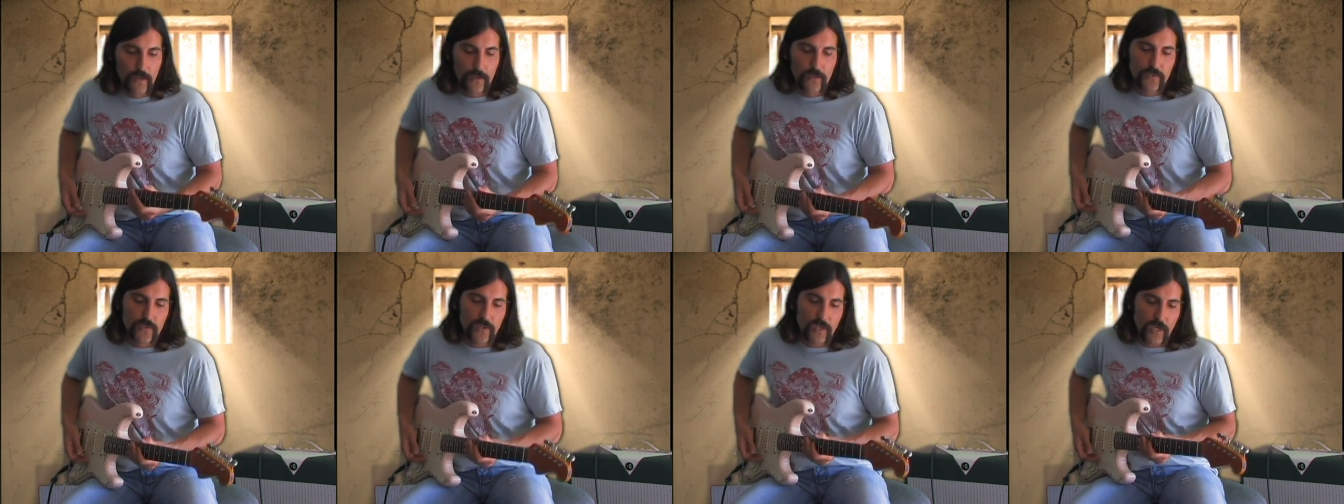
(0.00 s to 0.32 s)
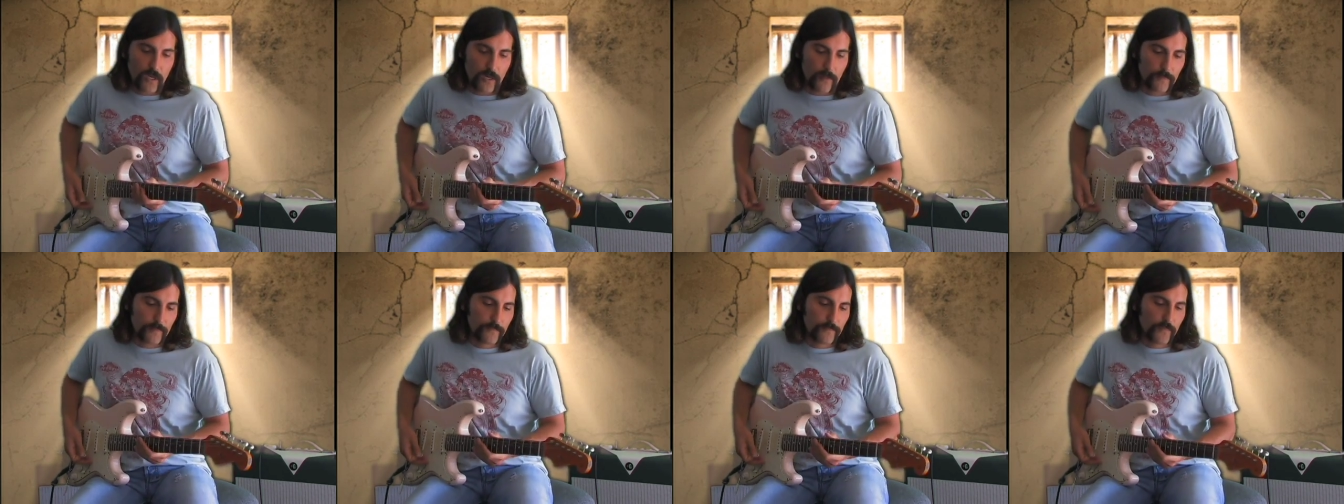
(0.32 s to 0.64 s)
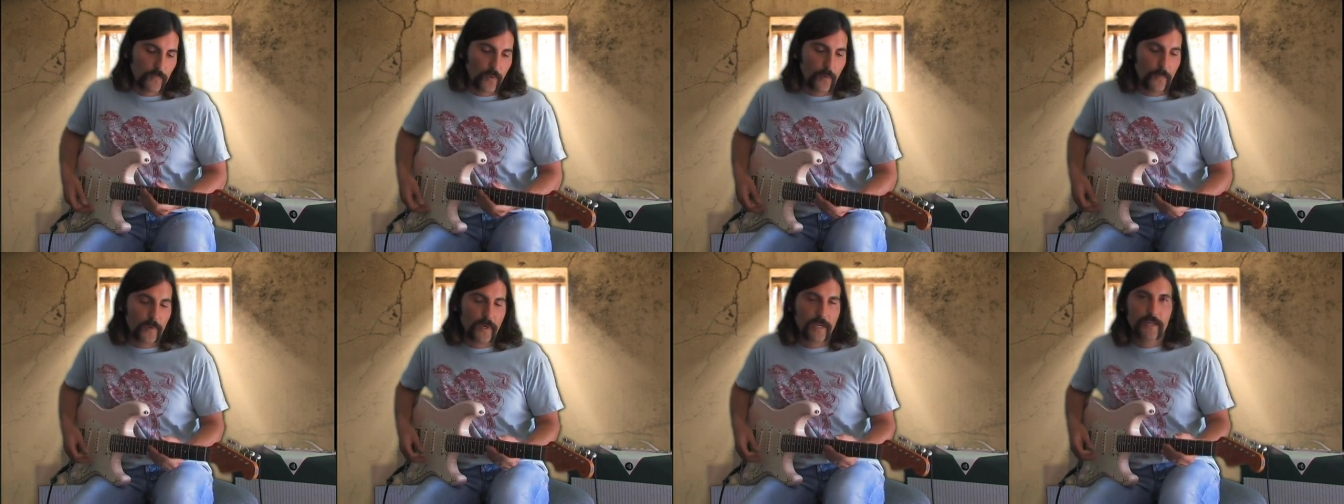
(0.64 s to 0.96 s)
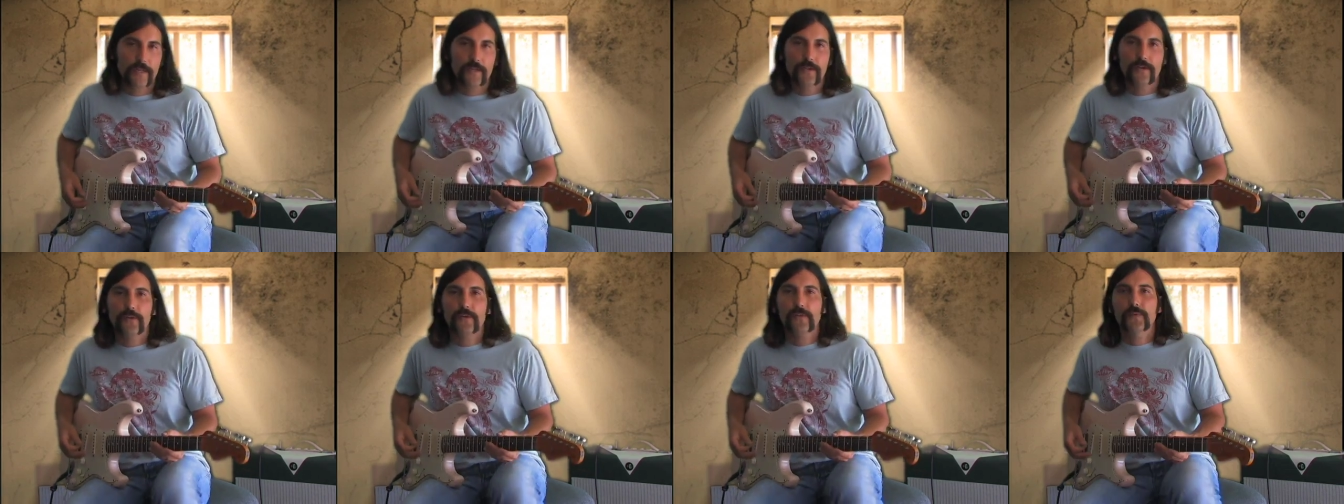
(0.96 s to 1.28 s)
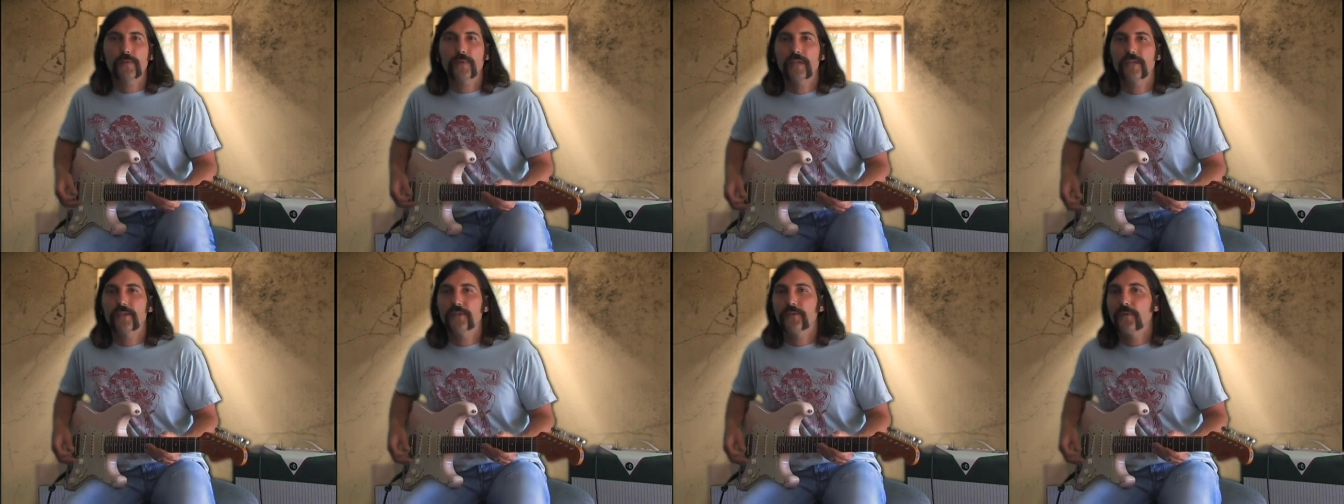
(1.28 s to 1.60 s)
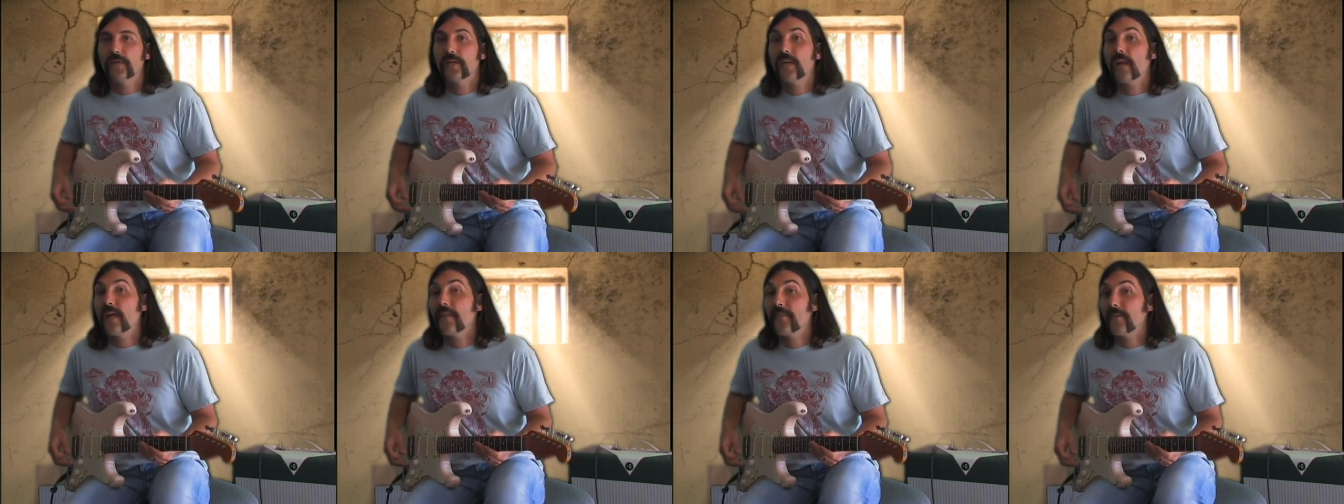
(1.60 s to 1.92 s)
So what we're going to do is we're going to do
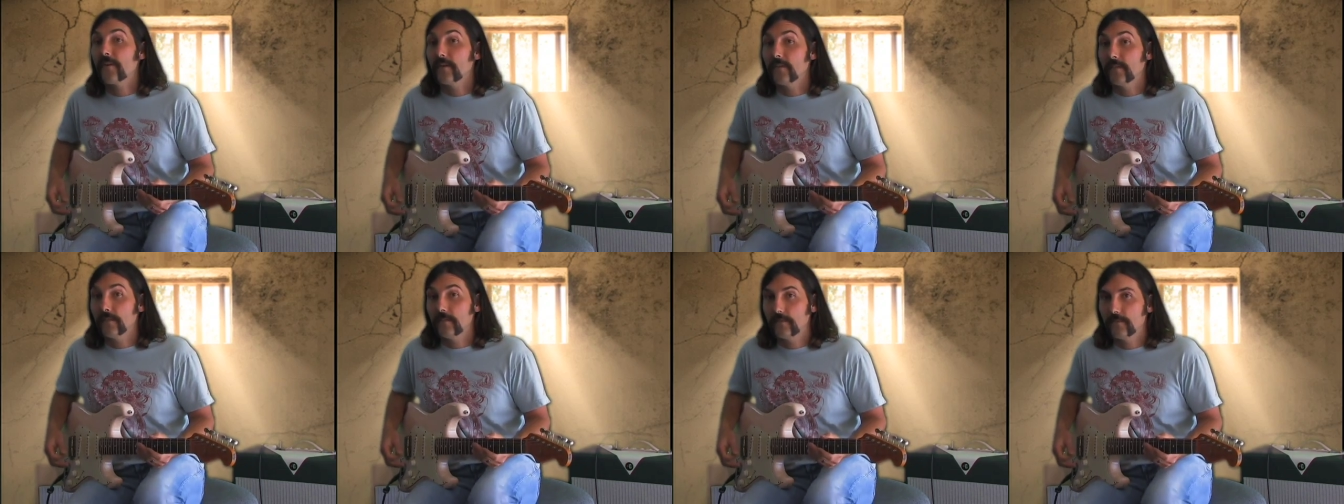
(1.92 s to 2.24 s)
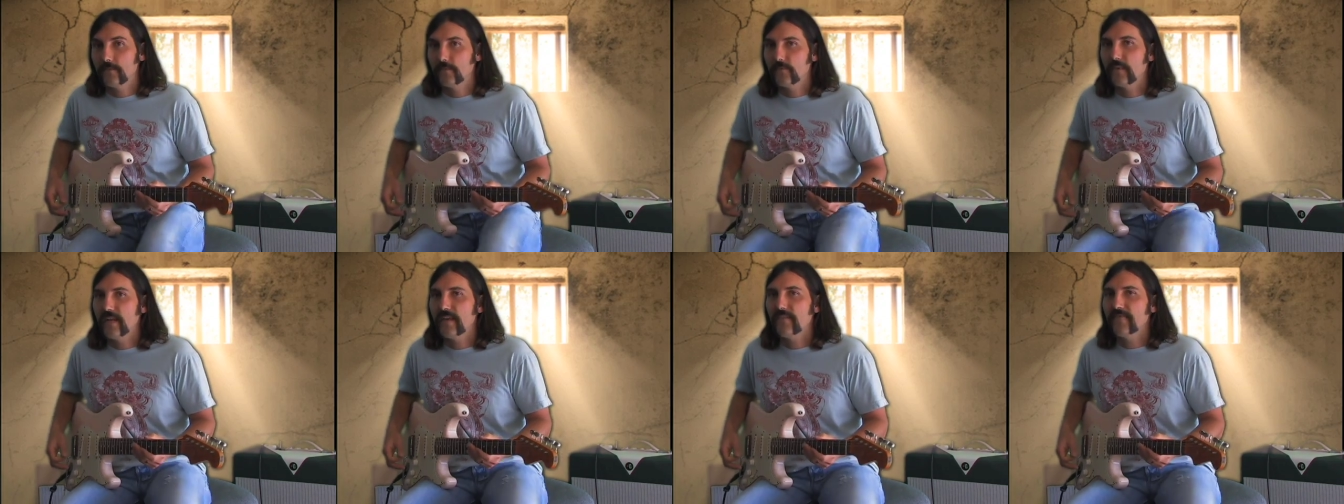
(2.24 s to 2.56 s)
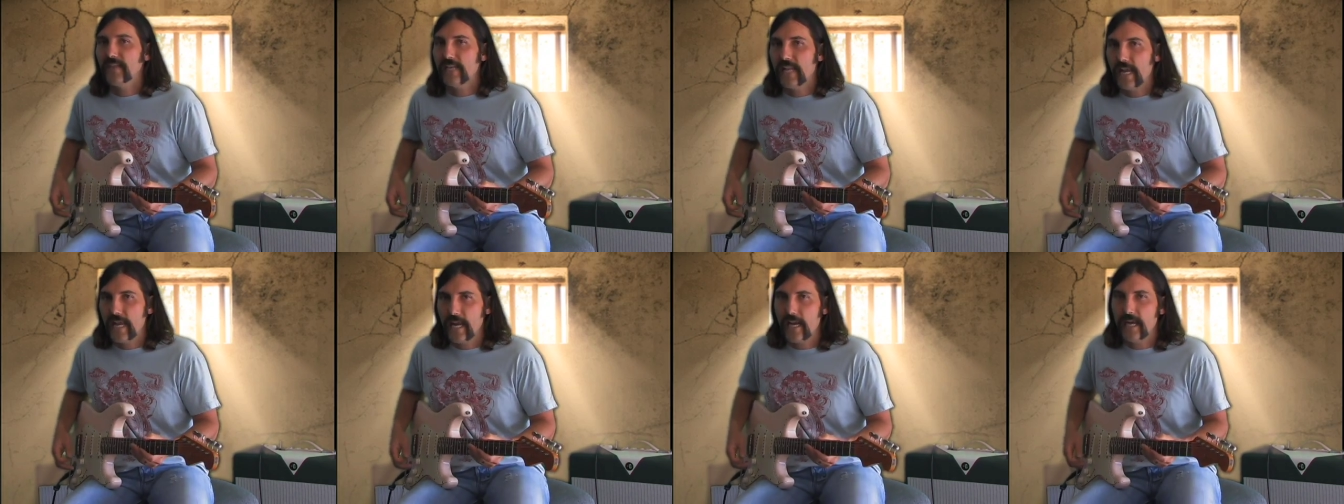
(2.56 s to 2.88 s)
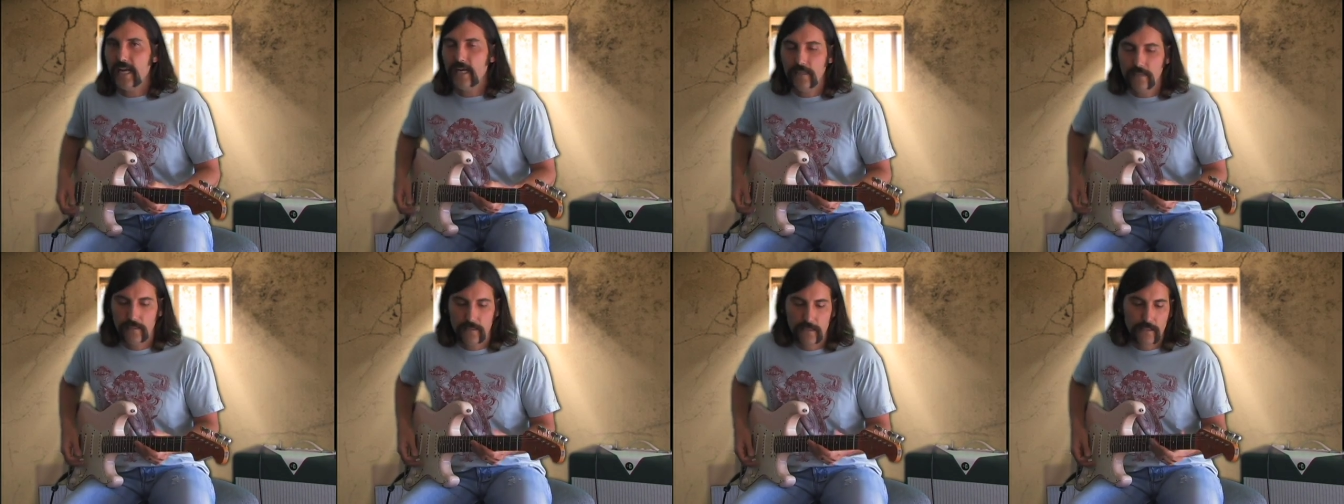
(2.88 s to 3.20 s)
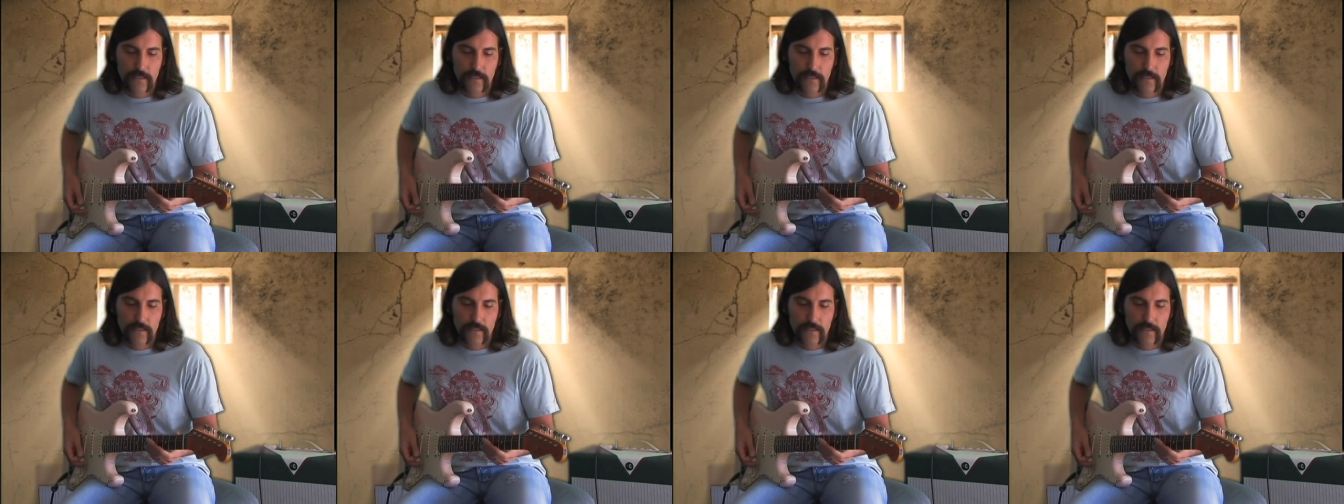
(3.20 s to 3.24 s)
another riff in A.